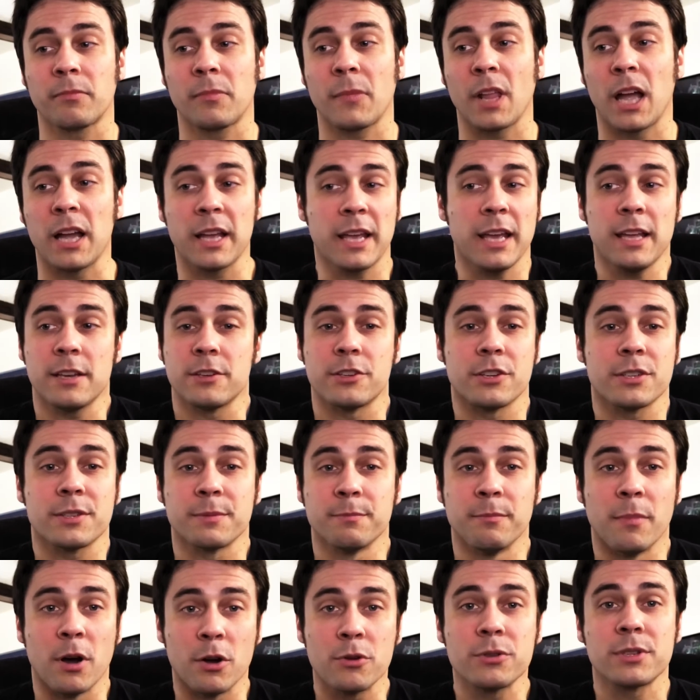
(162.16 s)
again, just
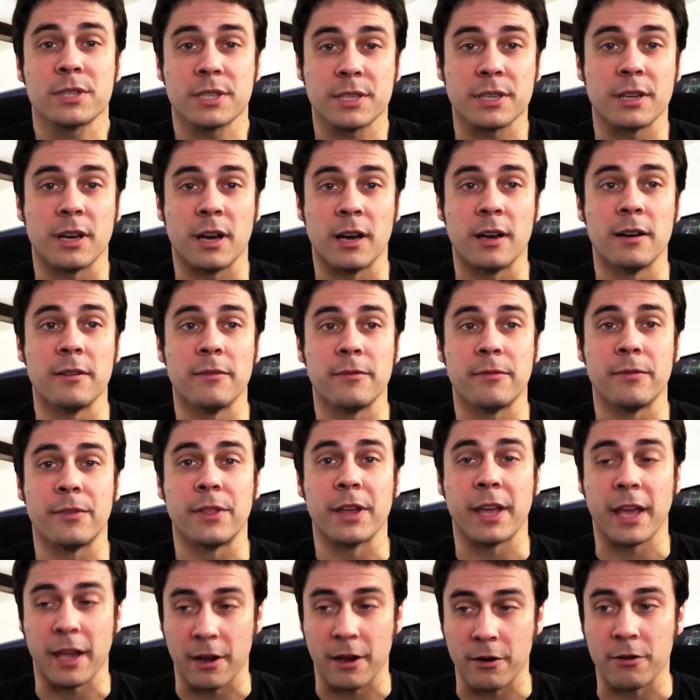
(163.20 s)
most of the
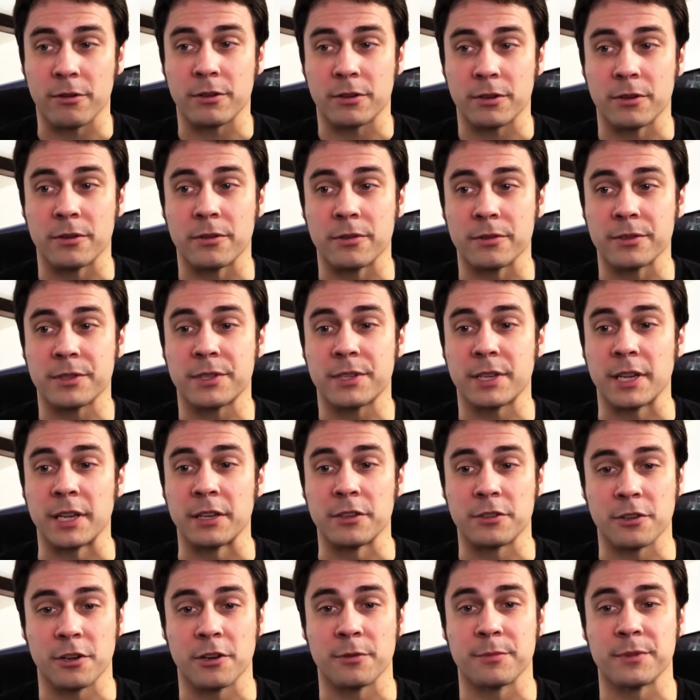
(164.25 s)
characters in
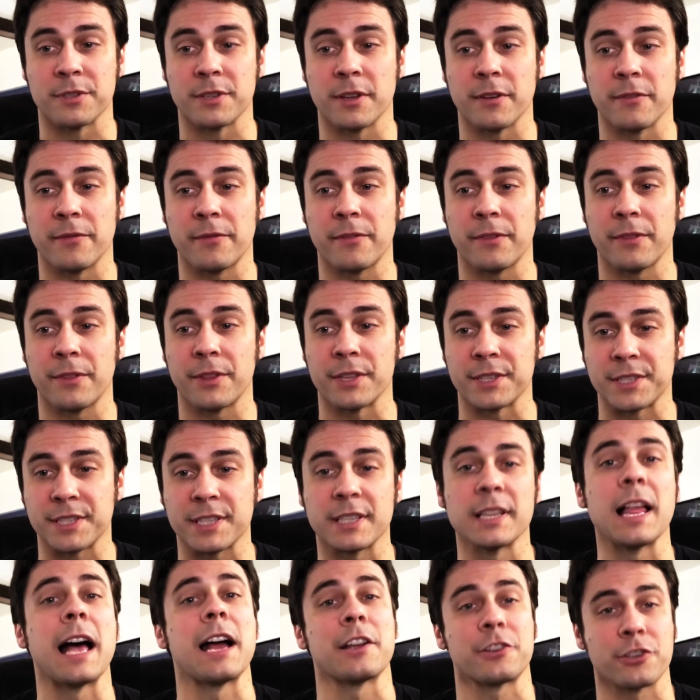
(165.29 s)
terms of the
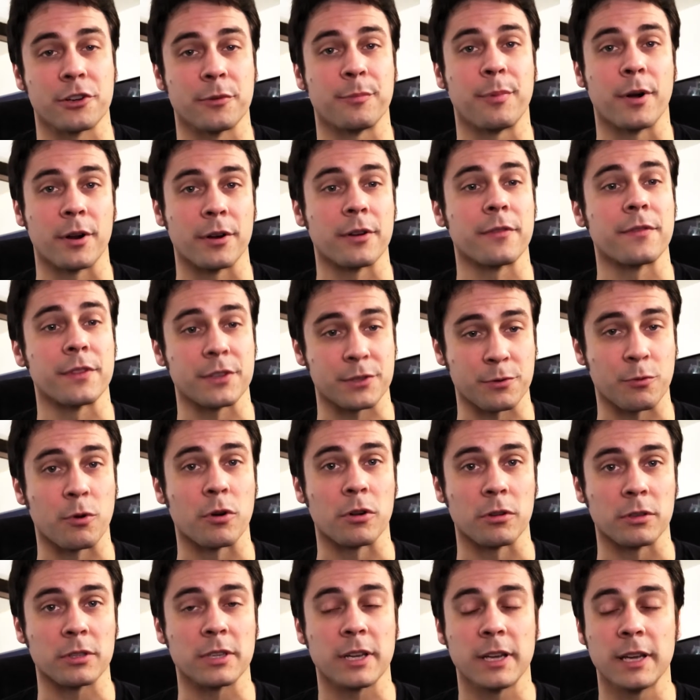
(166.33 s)
slasher part of this world.
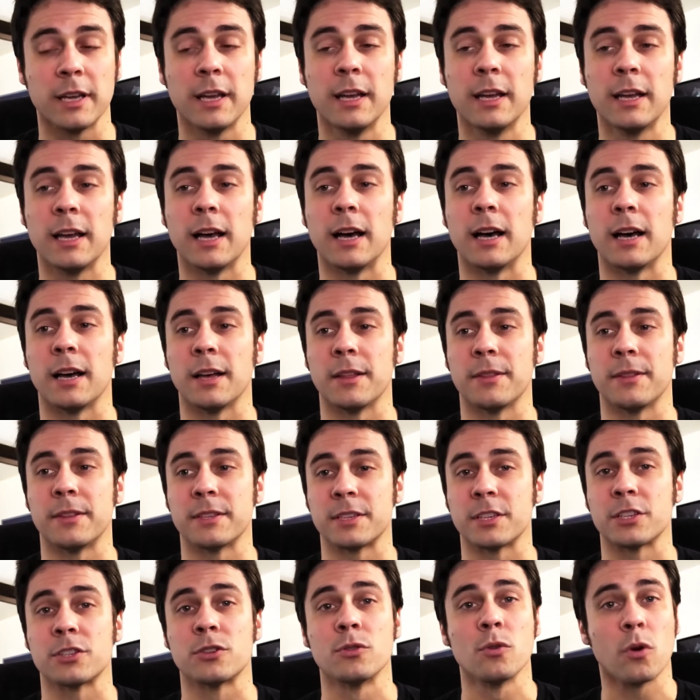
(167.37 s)
This
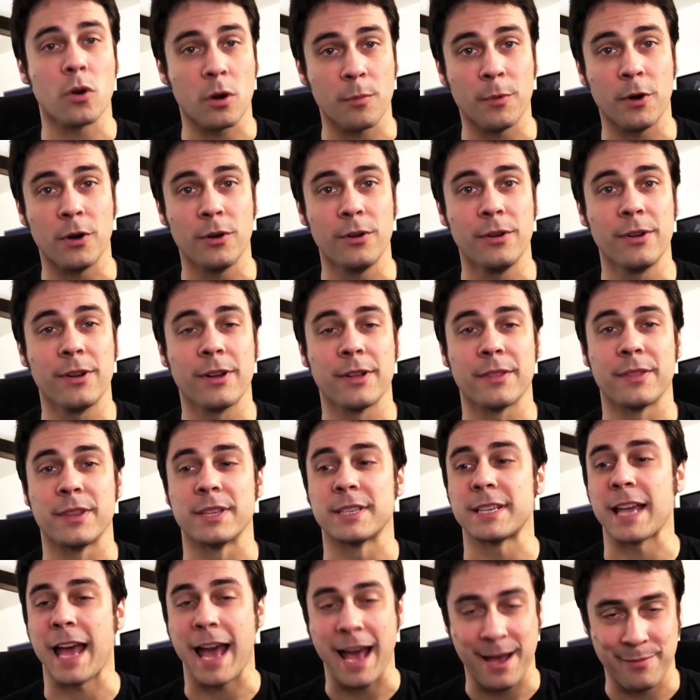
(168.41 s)
is normal, this
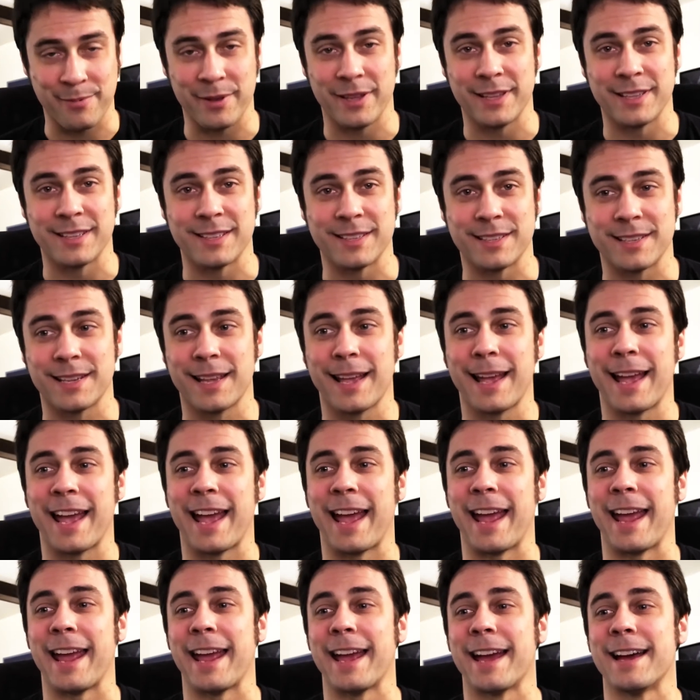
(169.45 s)
happens,
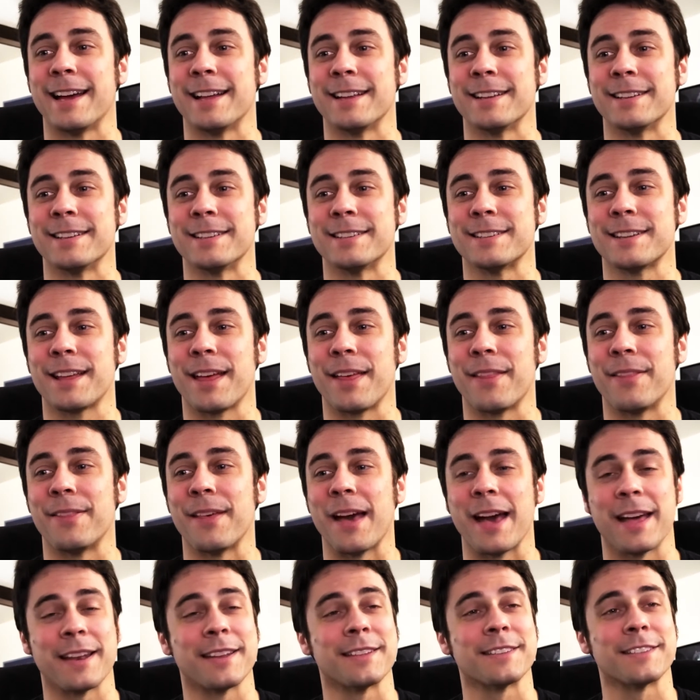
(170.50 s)
and
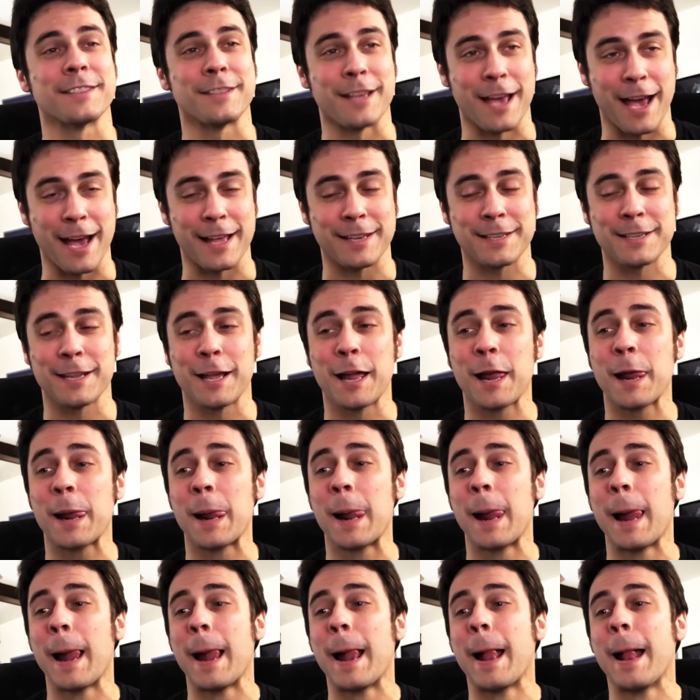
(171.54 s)
that is that.
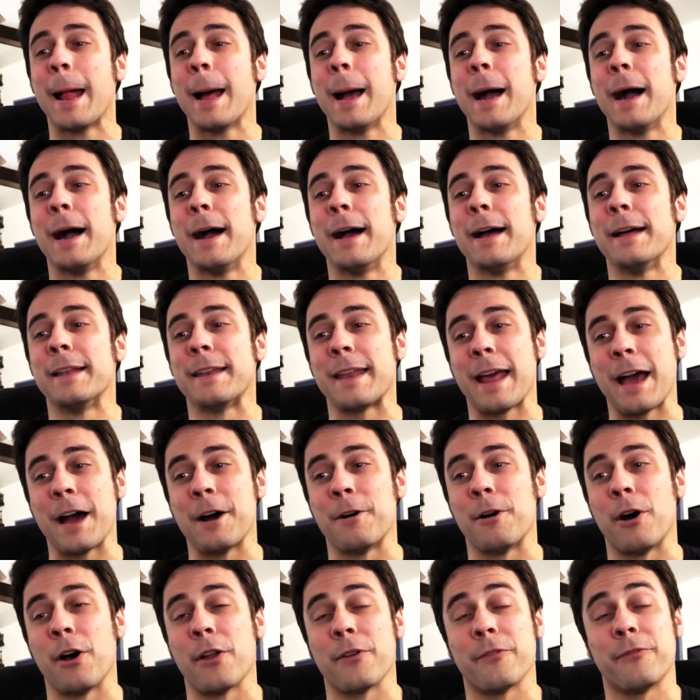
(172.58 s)

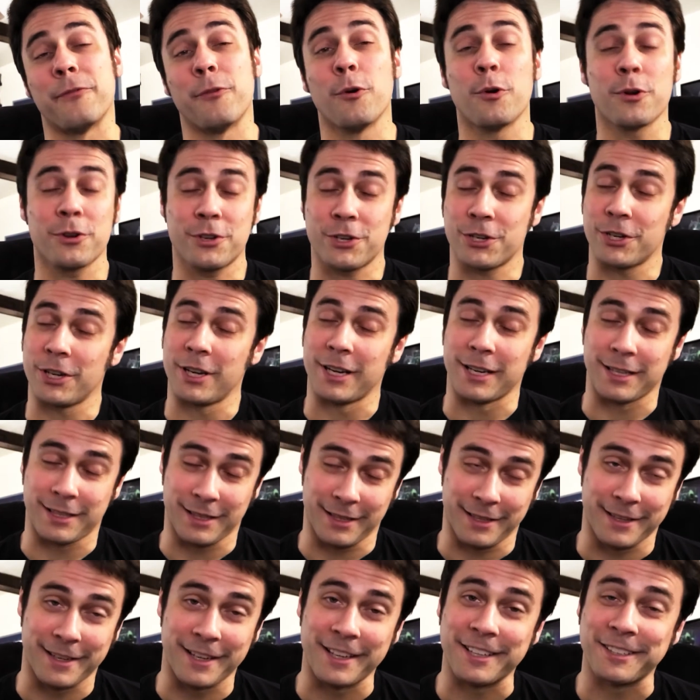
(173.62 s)
Now,
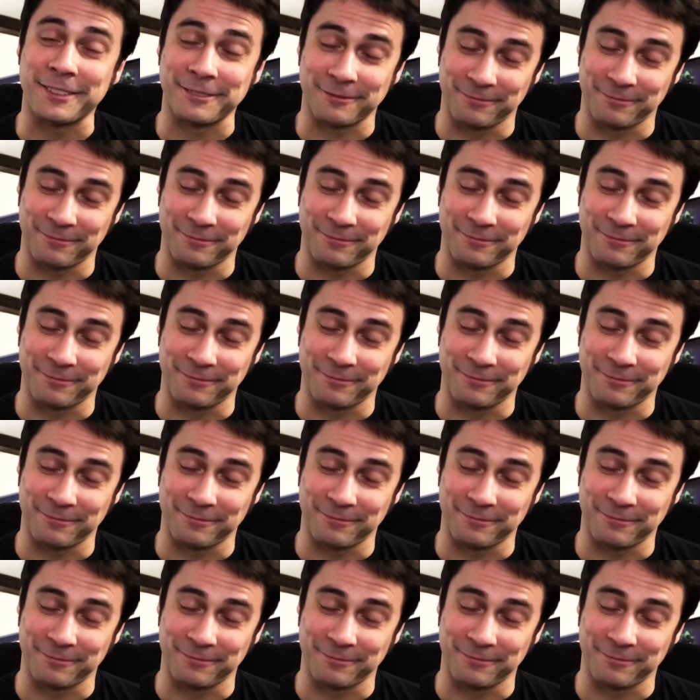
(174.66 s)
unfortunately,